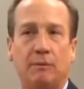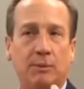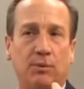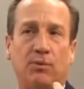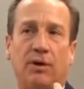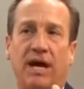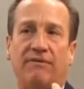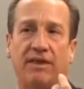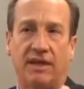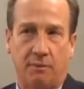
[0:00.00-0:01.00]
People who
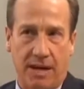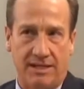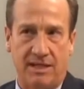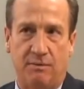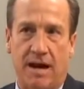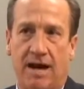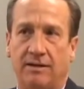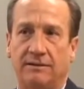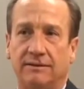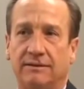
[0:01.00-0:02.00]
have thick, pasty
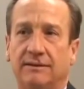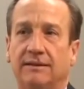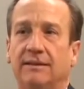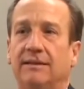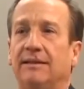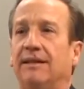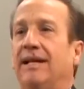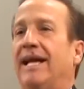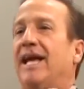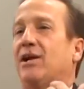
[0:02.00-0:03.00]
bile
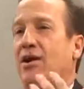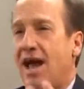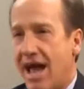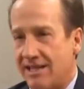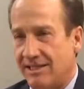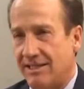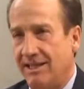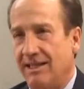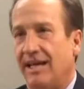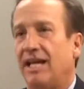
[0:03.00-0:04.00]
and are
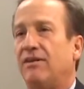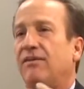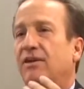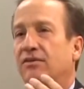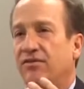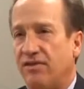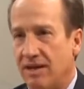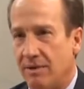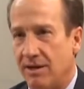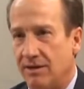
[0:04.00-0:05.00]
acid, and if they're a
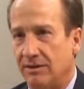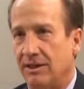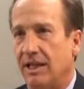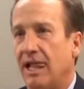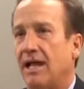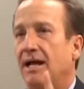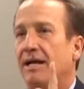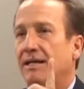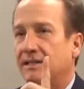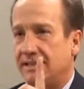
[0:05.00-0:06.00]
female,
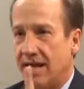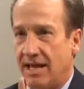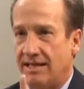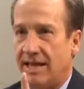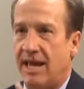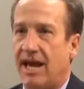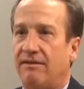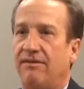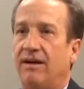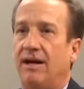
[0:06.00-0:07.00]
tend to
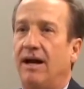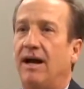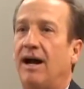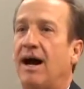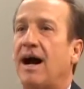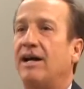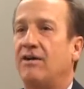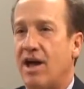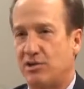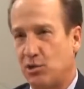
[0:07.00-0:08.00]
have
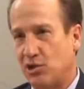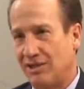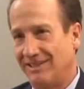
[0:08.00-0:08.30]
higher estrogen.